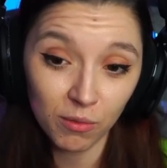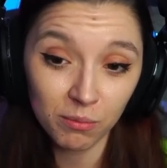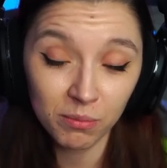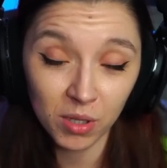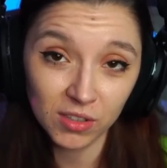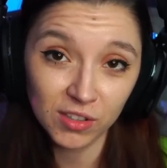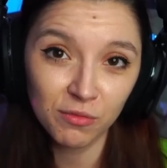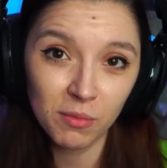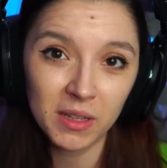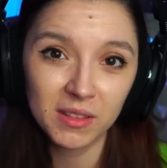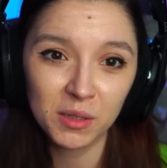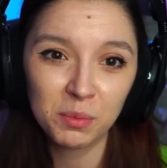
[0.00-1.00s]
because of my
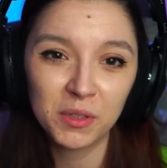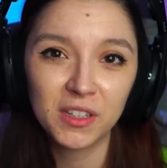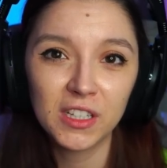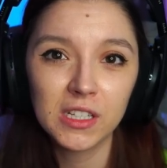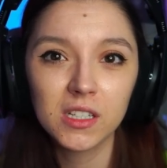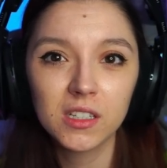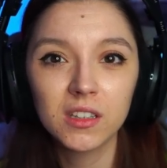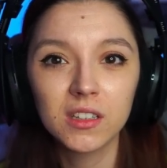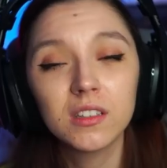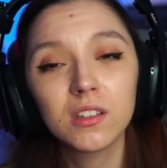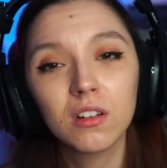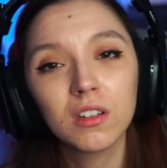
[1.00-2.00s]
interpretation,
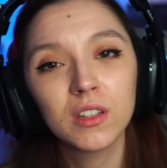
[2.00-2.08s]
this song